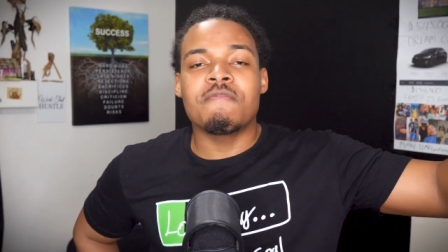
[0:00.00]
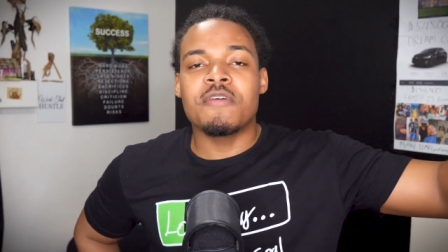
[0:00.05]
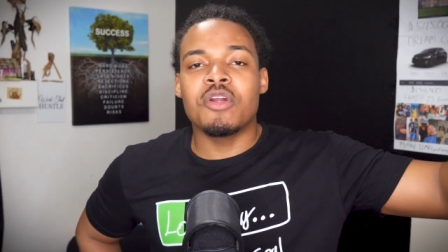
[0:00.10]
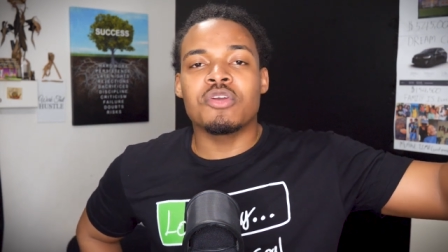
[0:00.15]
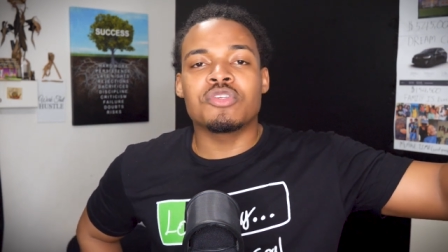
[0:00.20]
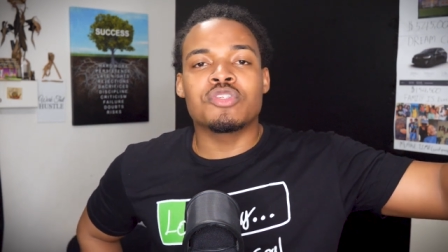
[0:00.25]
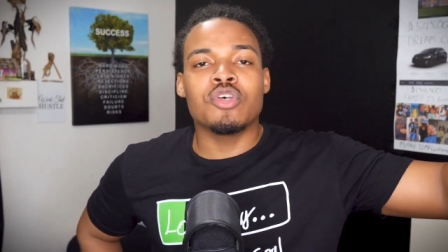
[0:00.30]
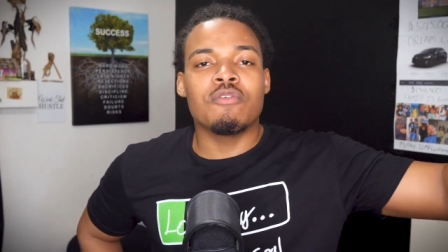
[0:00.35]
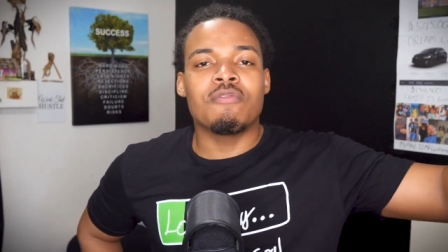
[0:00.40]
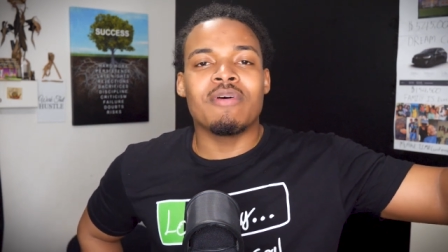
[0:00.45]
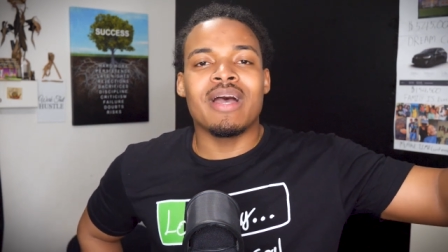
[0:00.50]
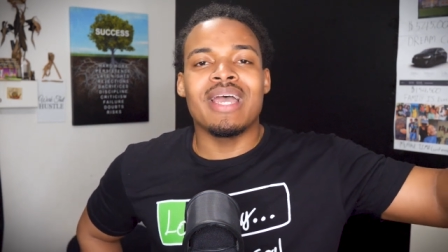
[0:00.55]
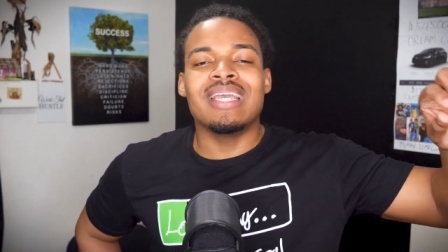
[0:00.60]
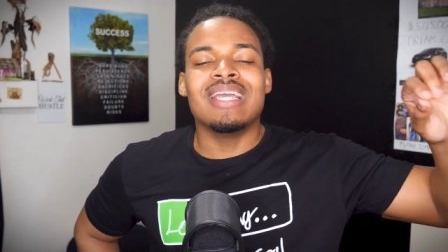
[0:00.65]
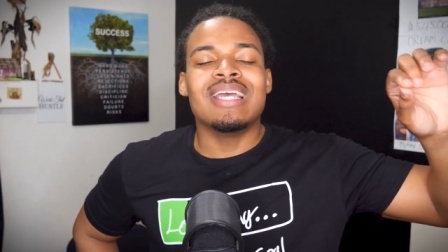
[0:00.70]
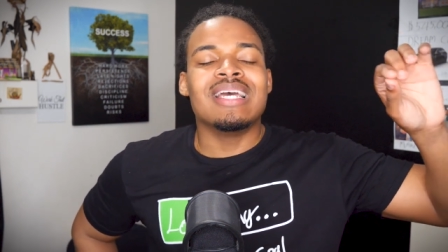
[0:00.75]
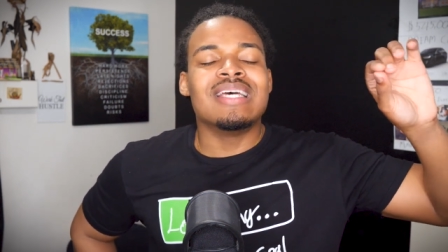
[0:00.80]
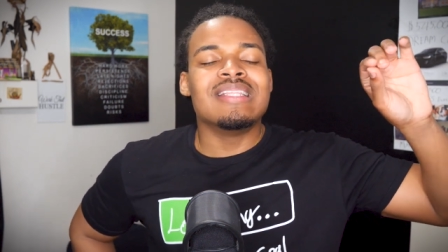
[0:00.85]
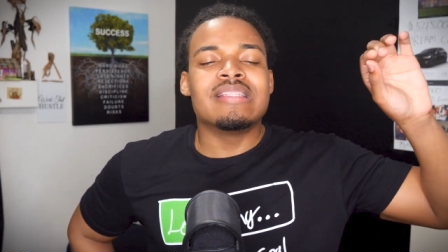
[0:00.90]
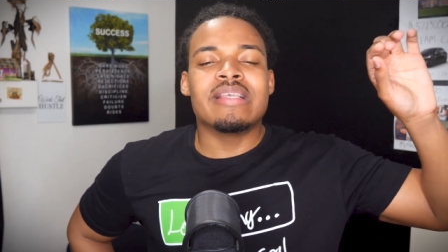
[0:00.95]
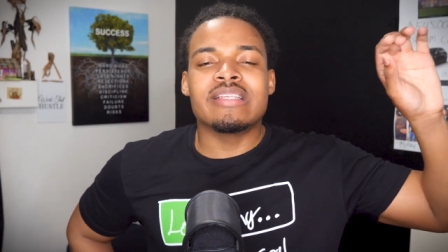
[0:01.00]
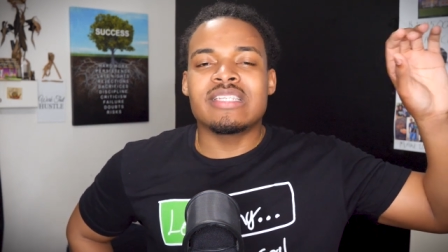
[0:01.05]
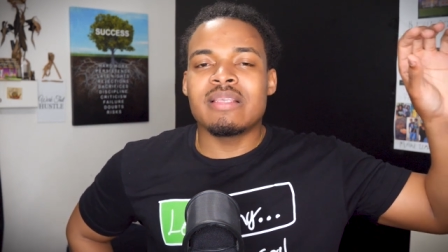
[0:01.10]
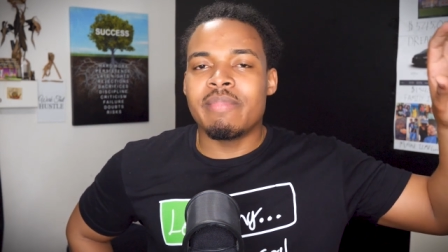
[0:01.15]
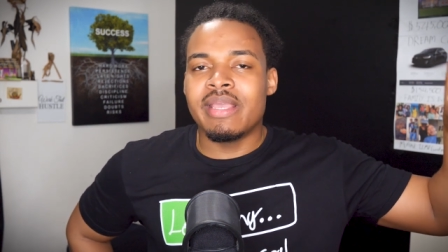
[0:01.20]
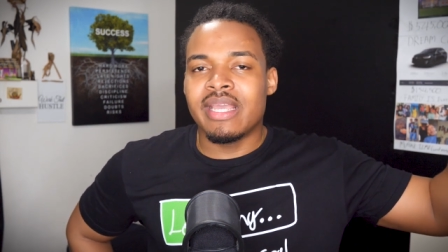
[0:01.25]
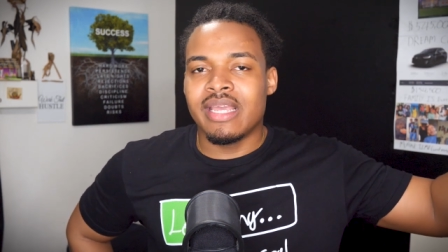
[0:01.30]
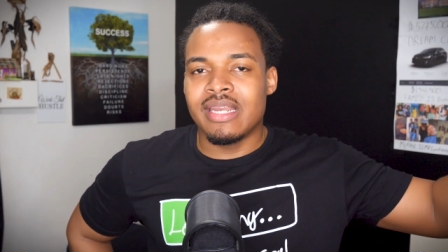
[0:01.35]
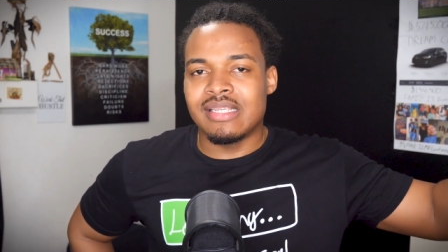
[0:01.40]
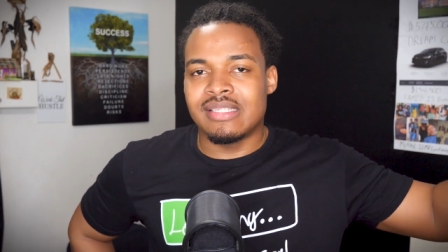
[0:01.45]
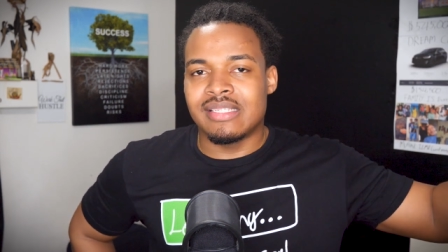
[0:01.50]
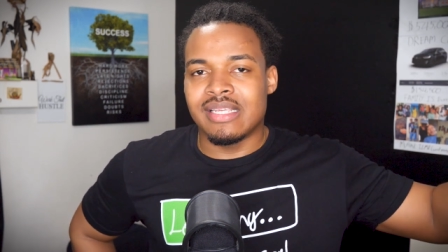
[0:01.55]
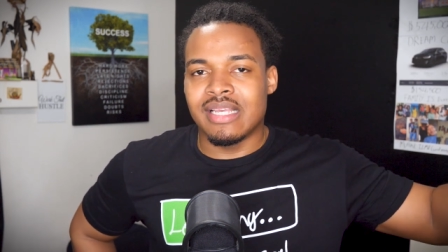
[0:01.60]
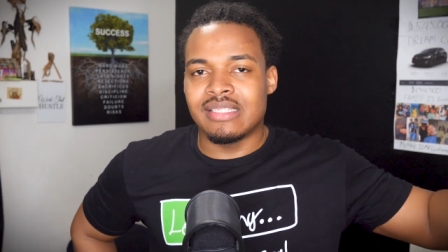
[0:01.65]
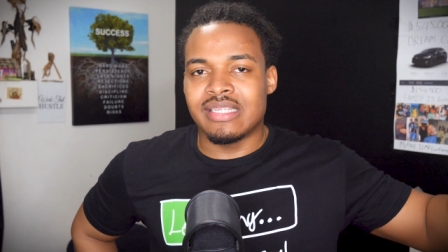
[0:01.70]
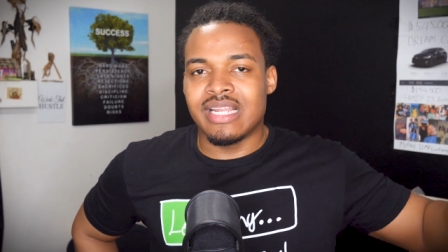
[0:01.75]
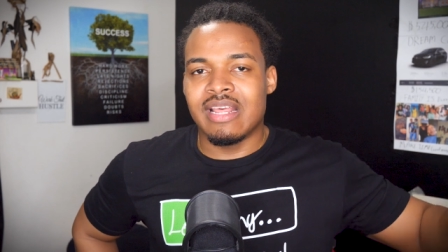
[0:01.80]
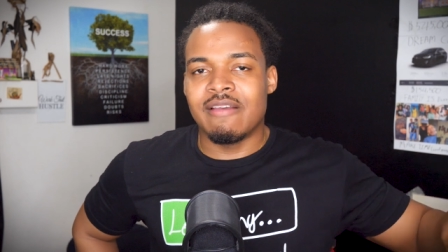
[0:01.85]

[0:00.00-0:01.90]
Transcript: Vero, SoFi, doesn't make any sense.